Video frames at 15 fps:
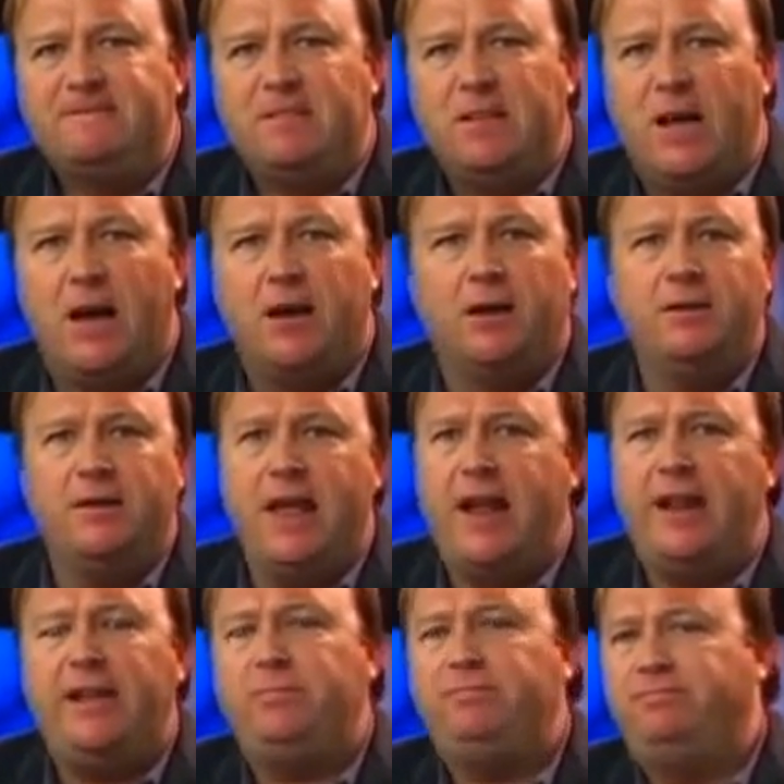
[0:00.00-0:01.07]

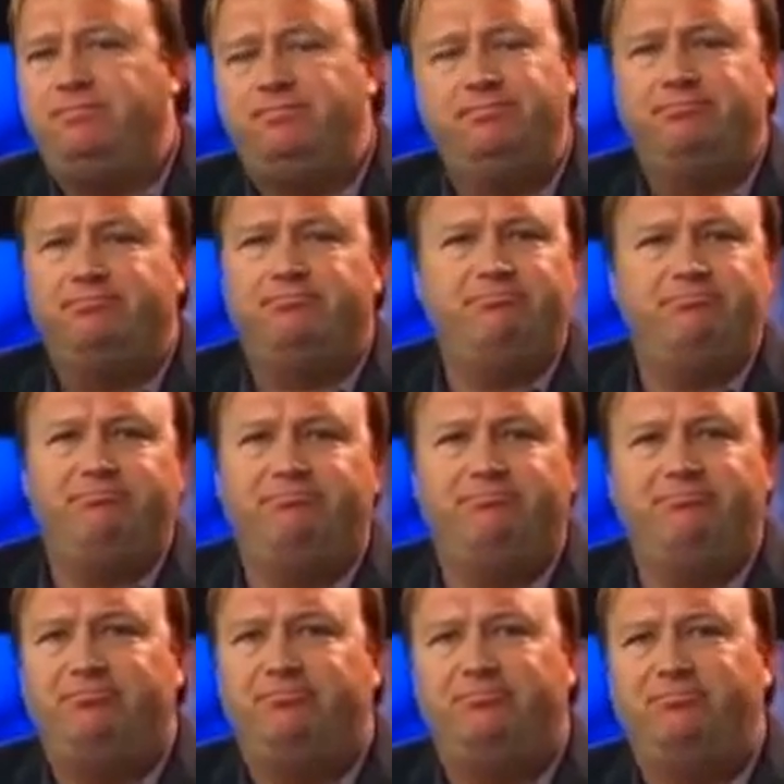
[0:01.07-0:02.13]
180
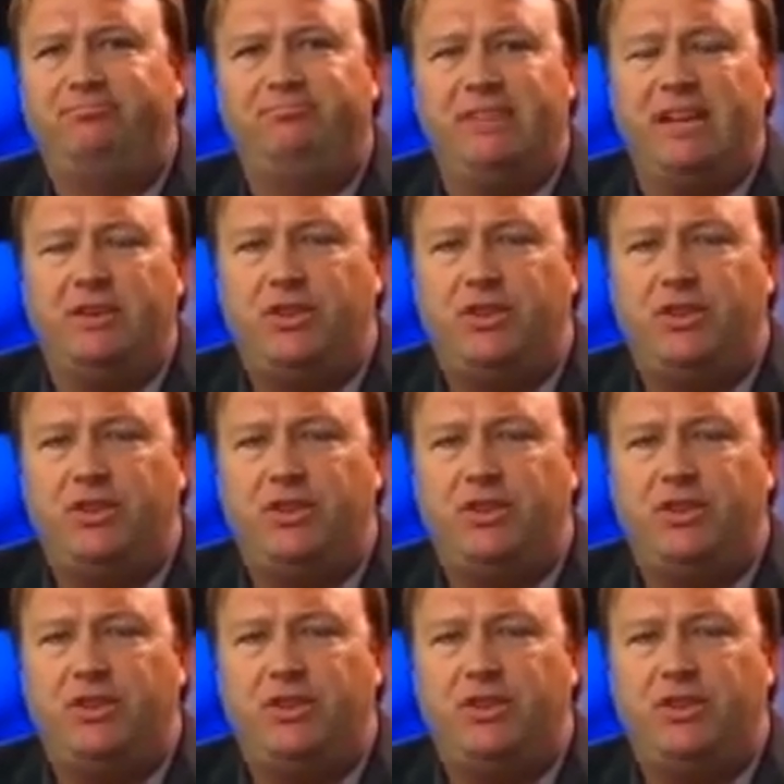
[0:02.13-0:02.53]
and